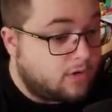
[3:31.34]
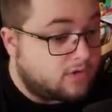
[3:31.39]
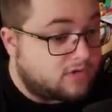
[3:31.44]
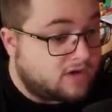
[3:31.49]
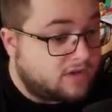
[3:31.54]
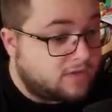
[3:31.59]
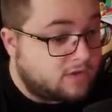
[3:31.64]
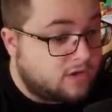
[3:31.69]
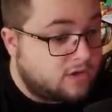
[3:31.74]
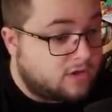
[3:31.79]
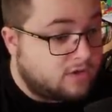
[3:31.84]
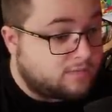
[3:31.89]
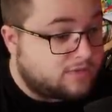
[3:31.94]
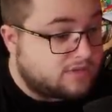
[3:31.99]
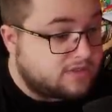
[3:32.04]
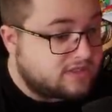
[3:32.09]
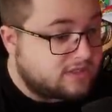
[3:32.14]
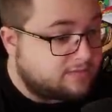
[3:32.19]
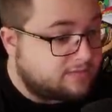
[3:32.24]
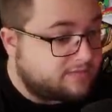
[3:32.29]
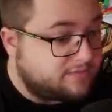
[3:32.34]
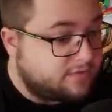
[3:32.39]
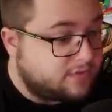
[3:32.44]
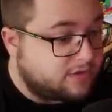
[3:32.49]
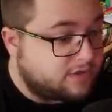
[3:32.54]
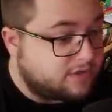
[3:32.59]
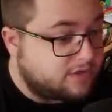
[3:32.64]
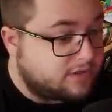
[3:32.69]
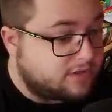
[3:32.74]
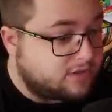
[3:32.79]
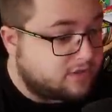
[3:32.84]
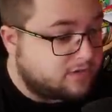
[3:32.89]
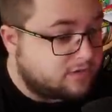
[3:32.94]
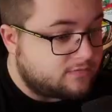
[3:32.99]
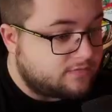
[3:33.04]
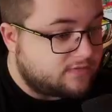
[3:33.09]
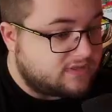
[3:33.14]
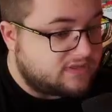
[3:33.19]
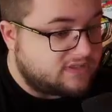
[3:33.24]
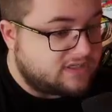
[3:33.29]
around the corner, please. That'd be fucking
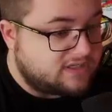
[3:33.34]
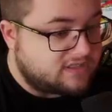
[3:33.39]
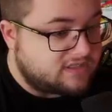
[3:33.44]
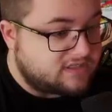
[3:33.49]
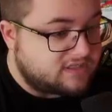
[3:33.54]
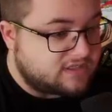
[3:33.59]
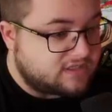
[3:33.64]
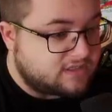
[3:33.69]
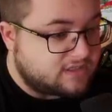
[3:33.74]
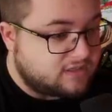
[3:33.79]
fantastic.